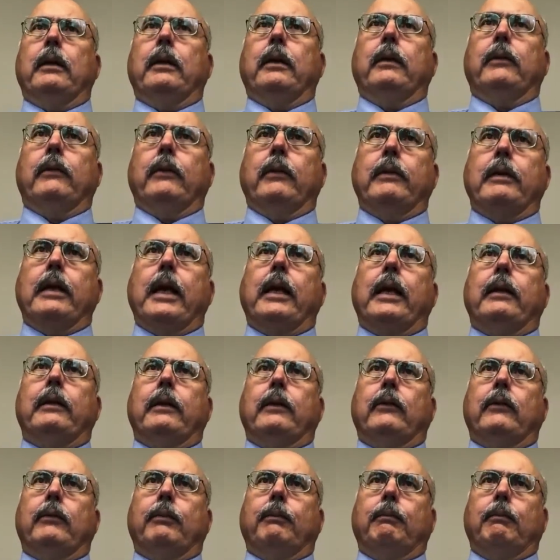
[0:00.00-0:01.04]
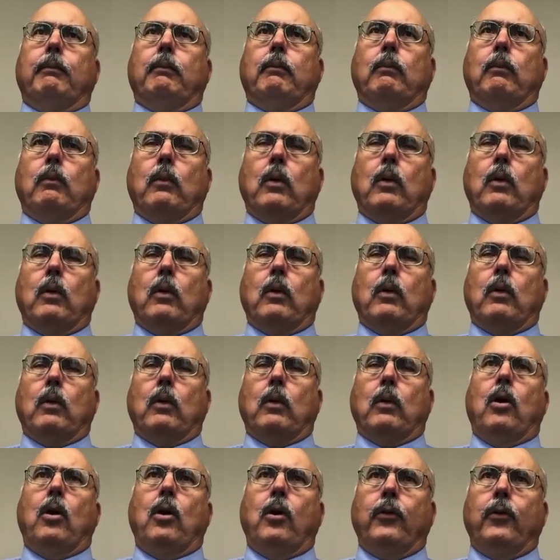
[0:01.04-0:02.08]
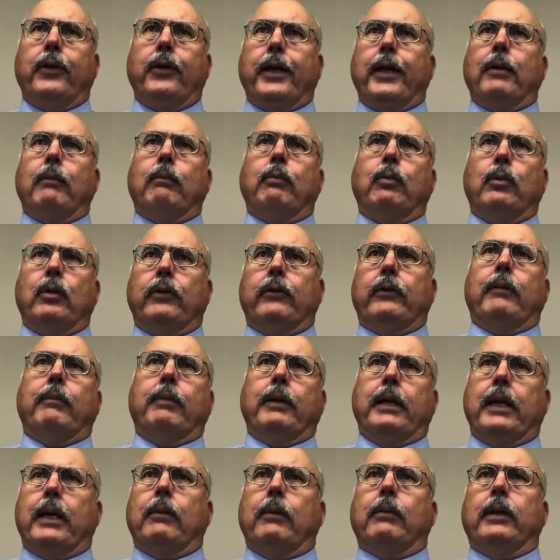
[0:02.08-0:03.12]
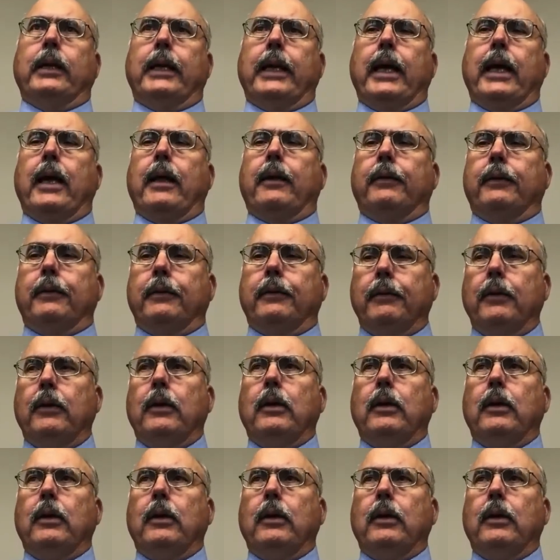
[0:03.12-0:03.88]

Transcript: It's a date that's all, all the inputs I've been able to gather